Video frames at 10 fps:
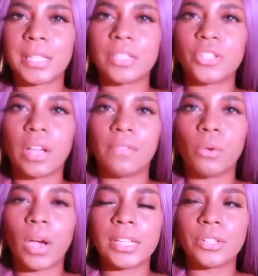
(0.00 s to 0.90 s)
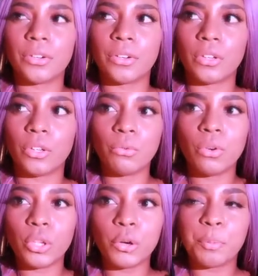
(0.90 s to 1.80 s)
message of you guys are, you,
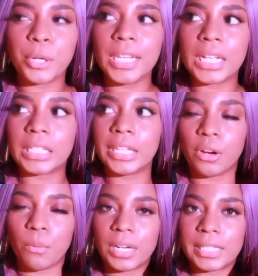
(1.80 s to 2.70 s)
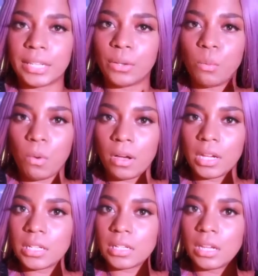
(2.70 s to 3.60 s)
you're pretty clear on what is that you
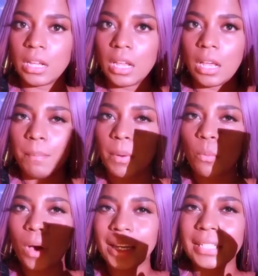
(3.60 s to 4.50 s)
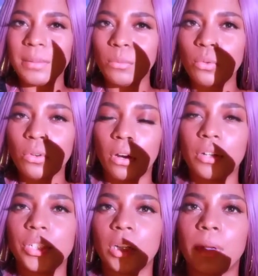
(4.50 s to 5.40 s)
want. But why is the moon
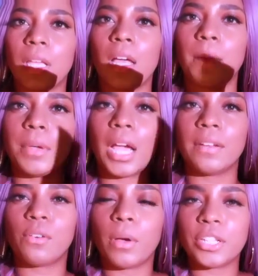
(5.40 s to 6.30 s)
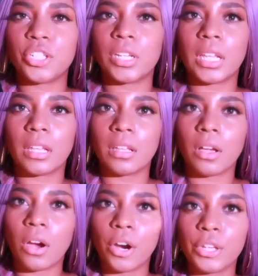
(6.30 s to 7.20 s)
card showing up? Kind of questioning,
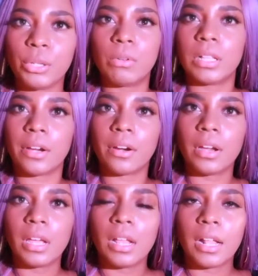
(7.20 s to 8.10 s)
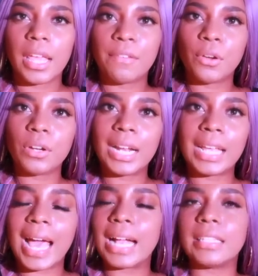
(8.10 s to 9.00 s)
are you clear? If you're not
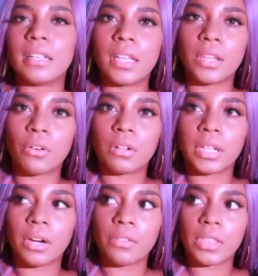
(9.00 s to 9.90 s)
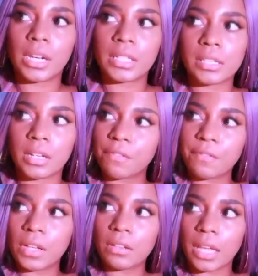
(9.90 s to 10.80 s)
acting like you're clear, then it's going to
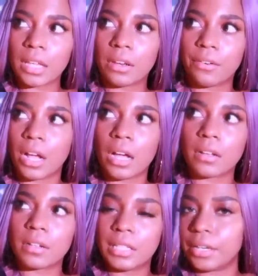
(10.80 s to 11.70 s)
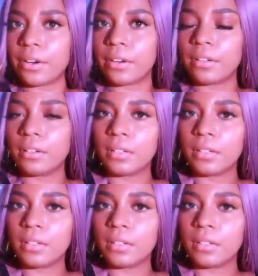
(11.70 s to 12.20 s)
feel like you're not clear